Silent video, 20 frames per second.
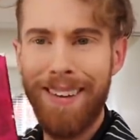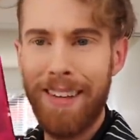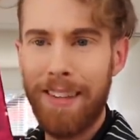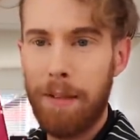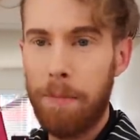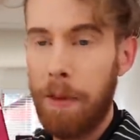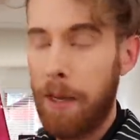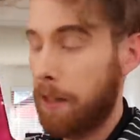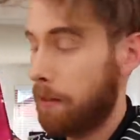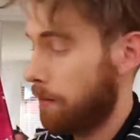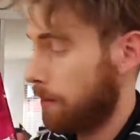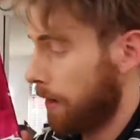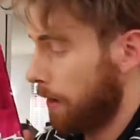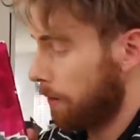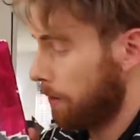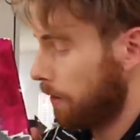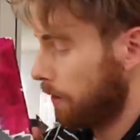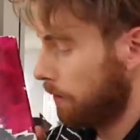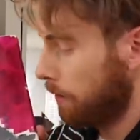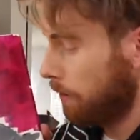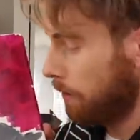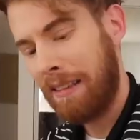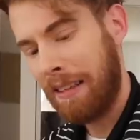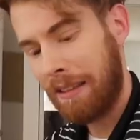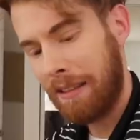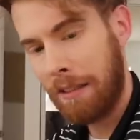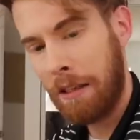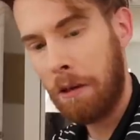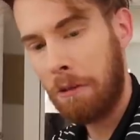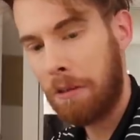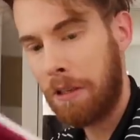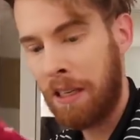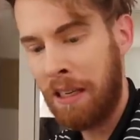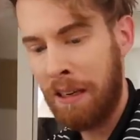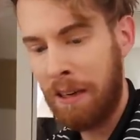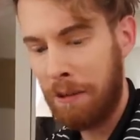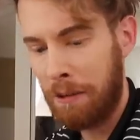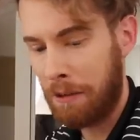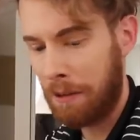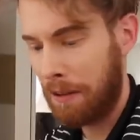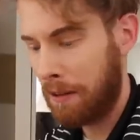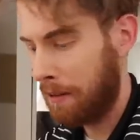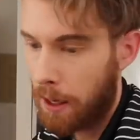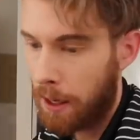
That's me and Zelda. That's so cute.